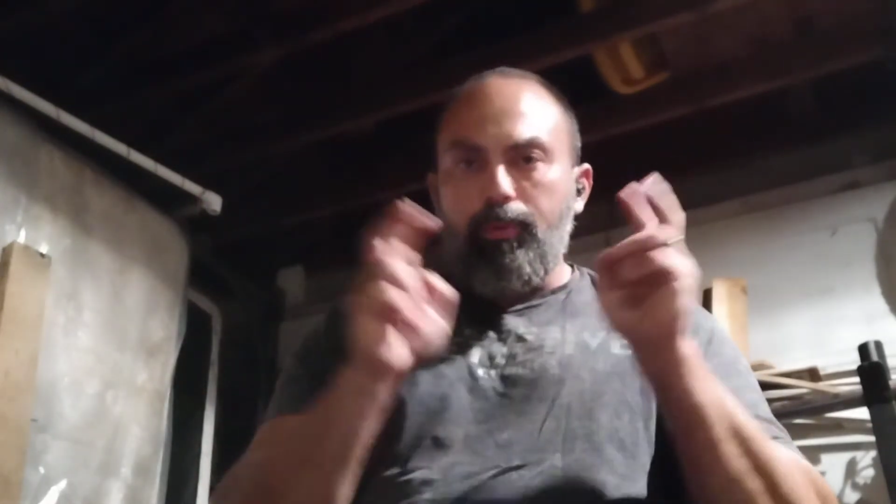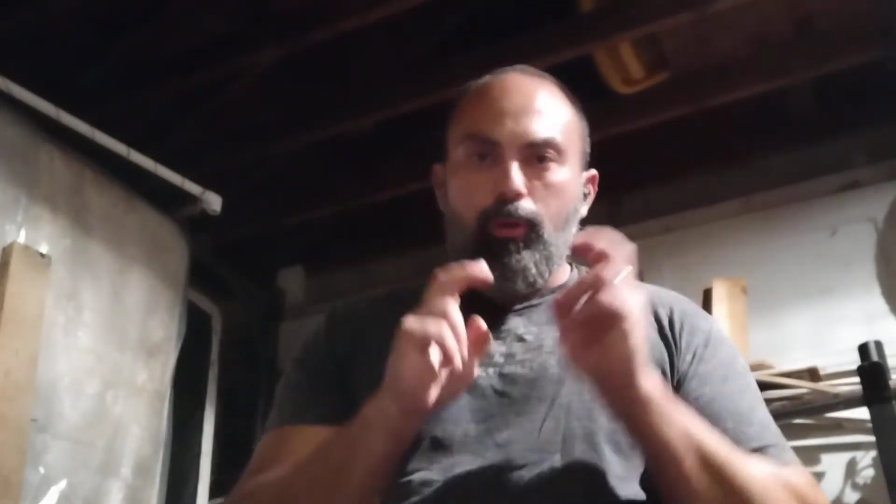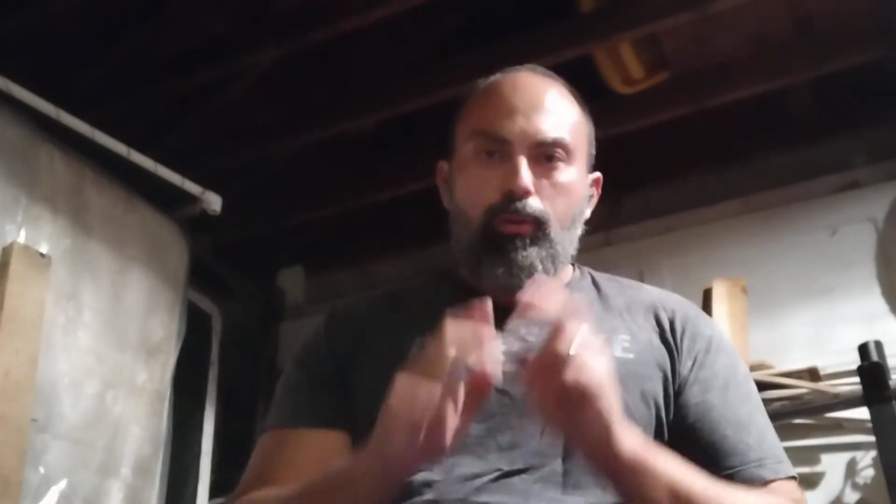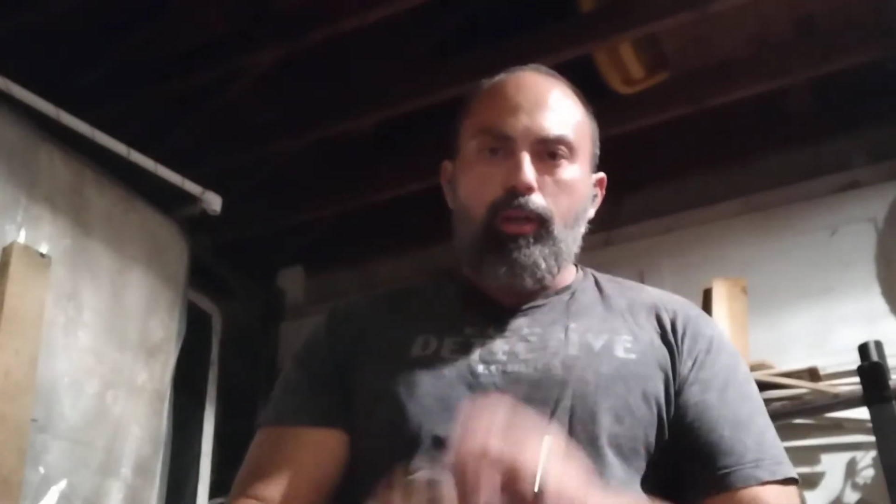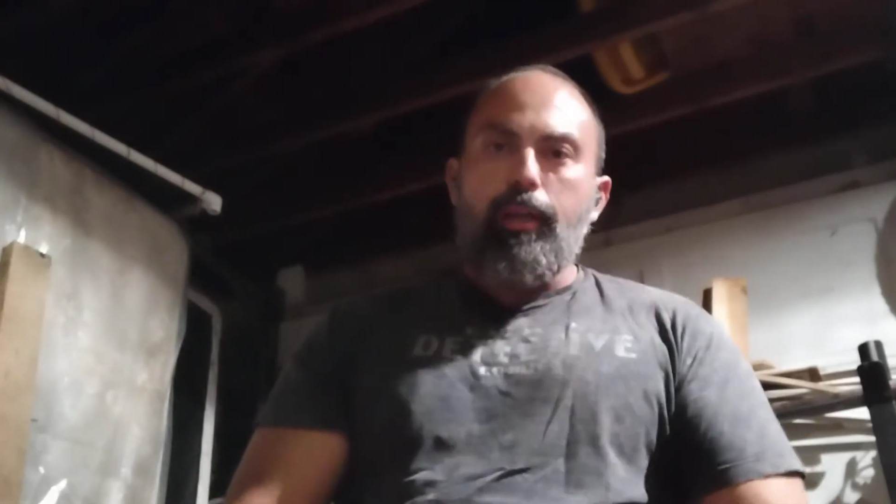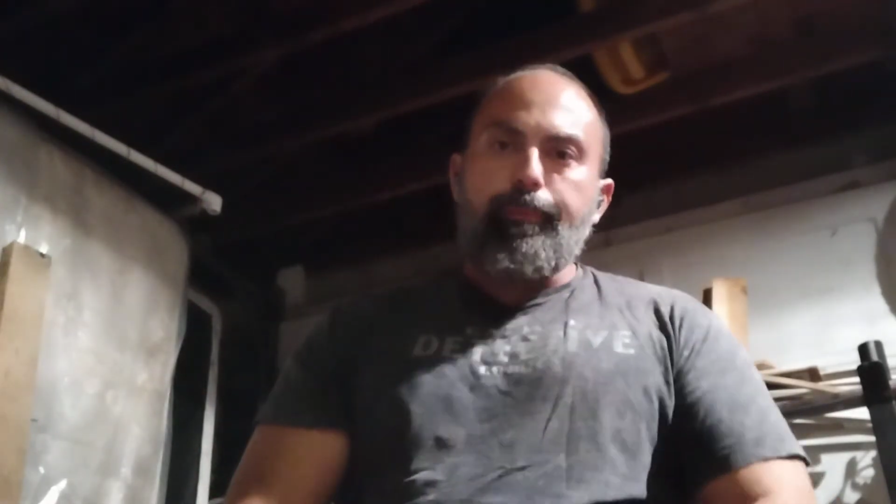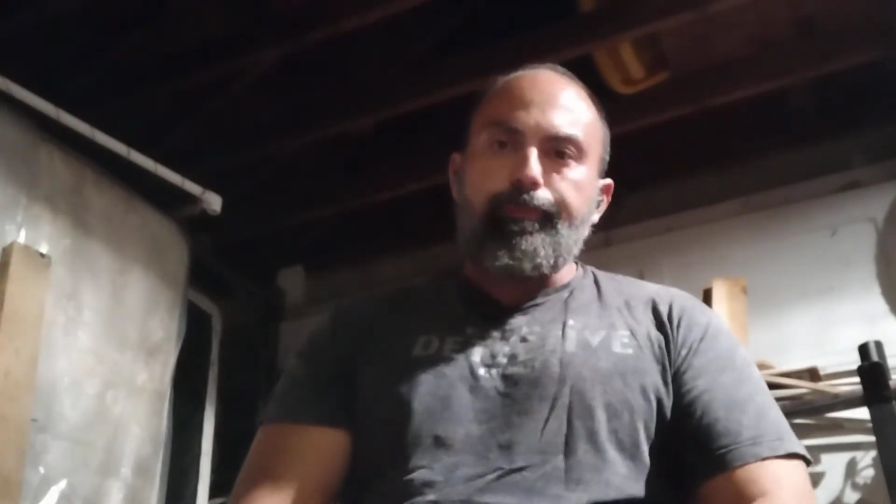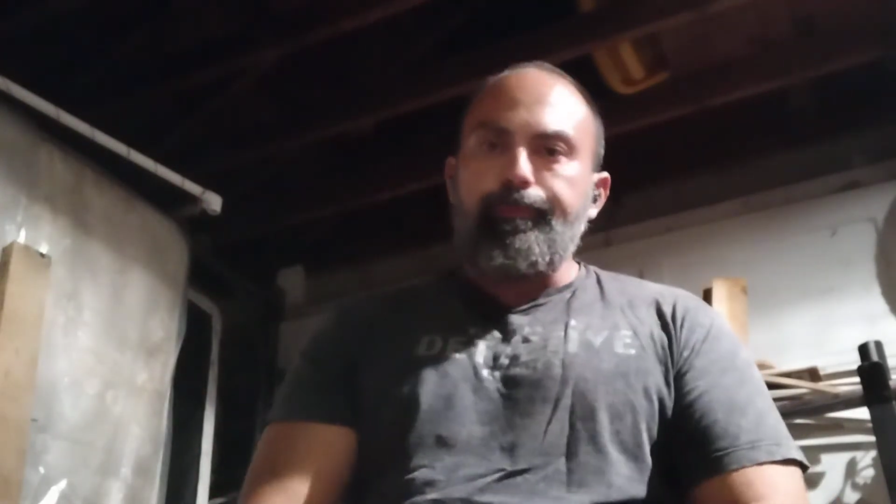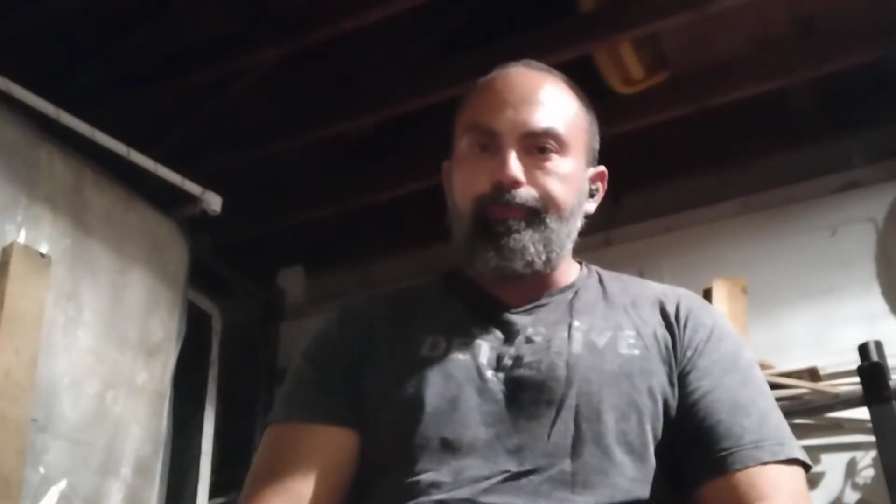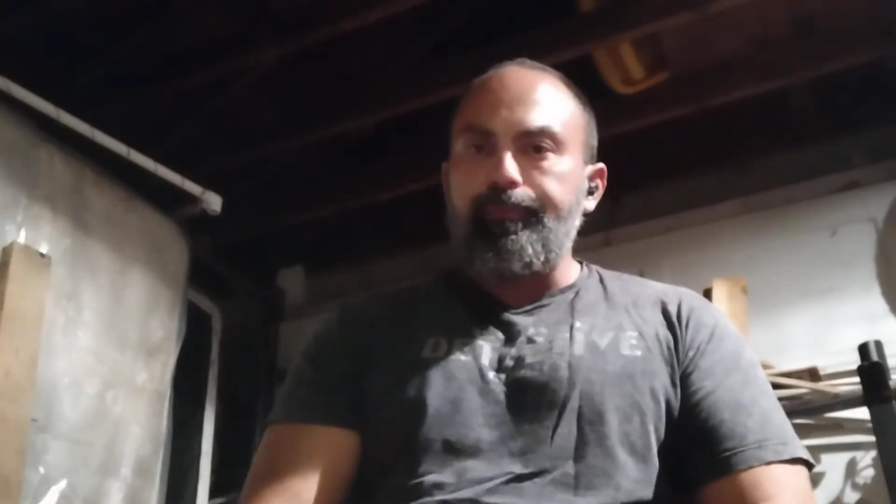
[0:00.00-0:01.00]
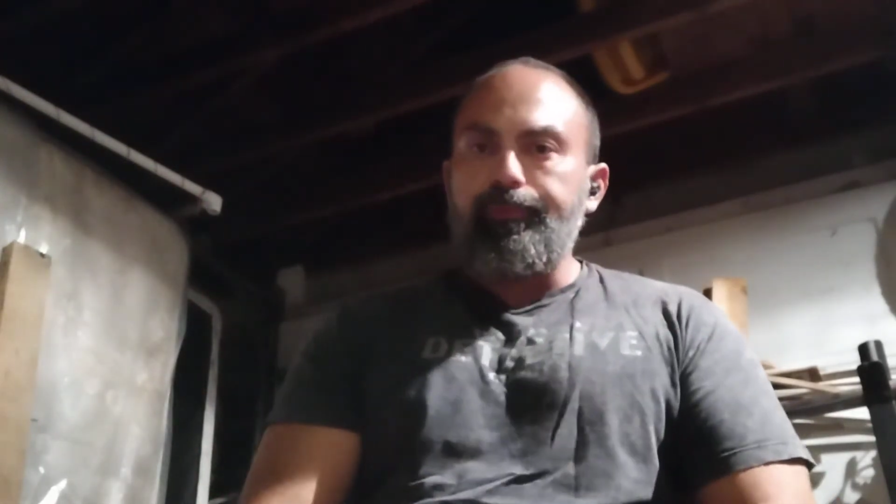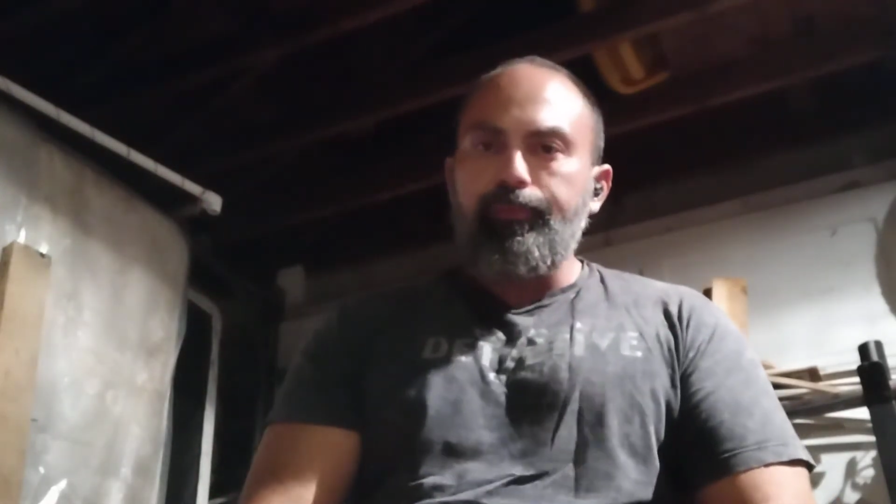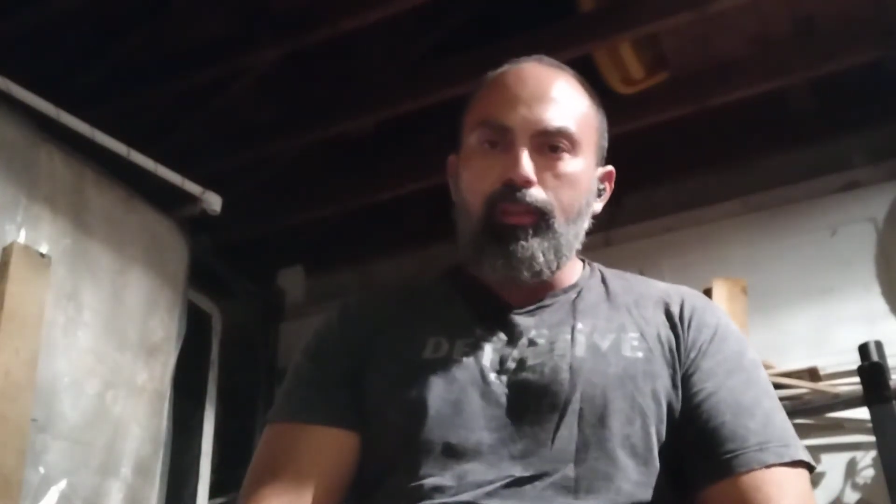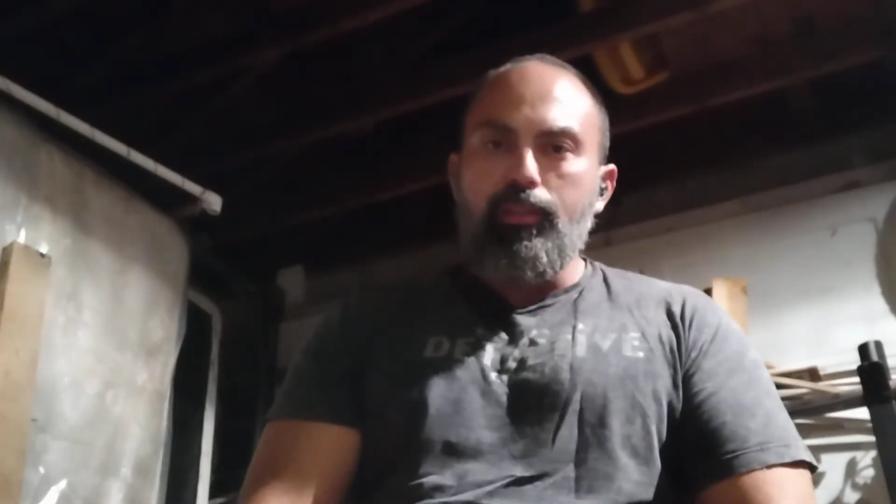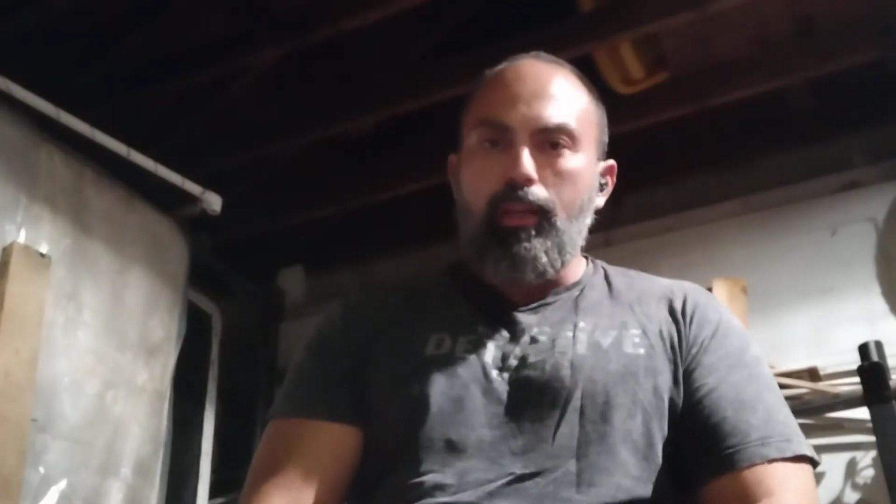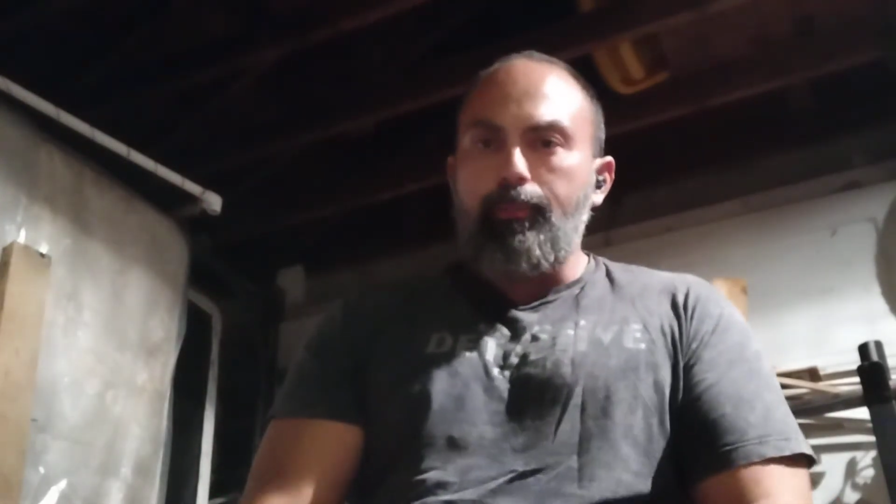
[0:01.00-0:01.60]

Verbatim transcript: program. It's